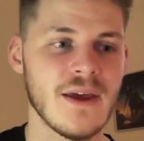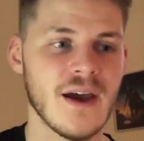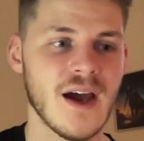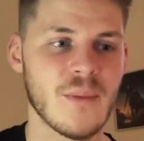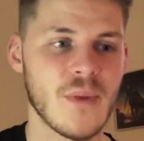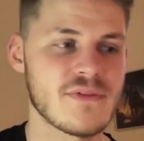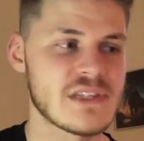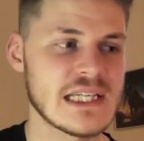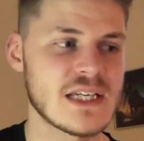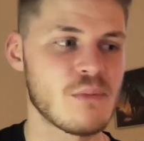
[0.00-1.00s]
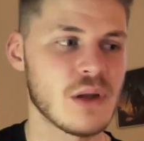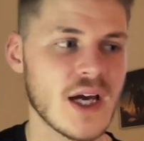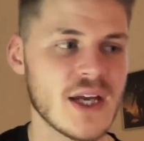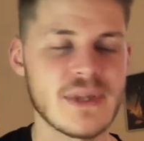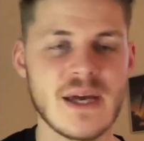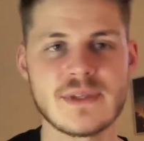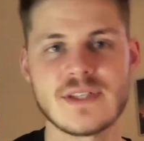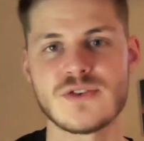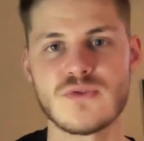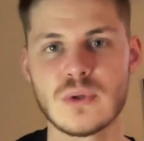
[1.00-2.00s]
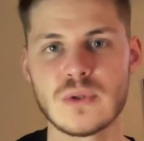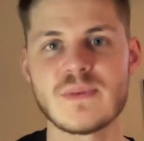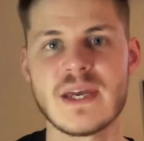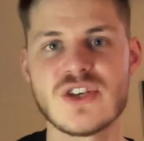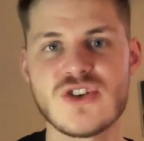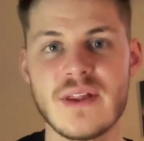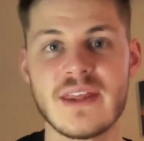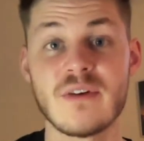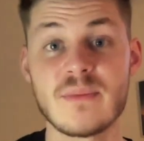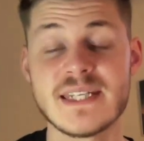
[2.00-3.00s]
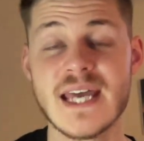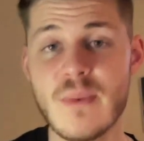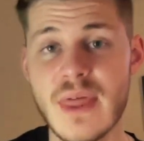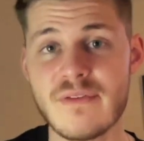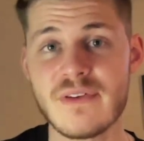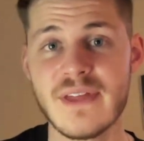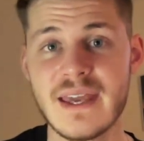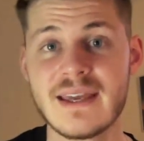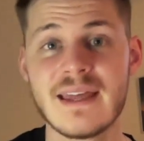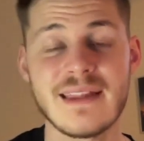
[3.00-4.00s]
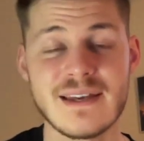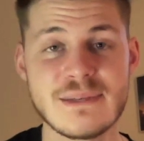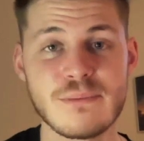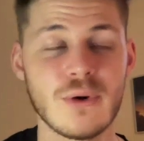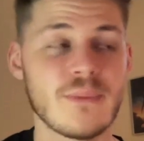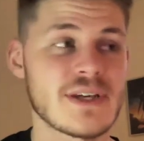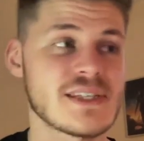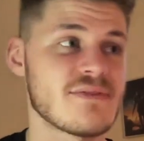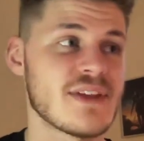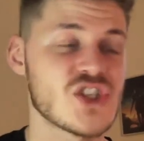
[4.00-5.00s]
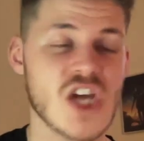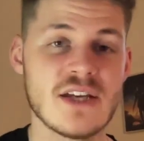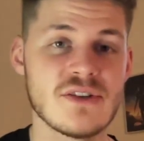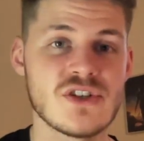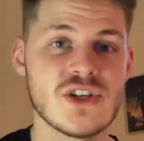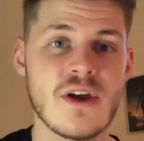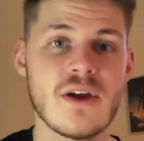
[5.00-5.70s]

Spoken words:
Obviously, complying with Amazon's rules, making sure that you're up to date with everything, that's important, because if they change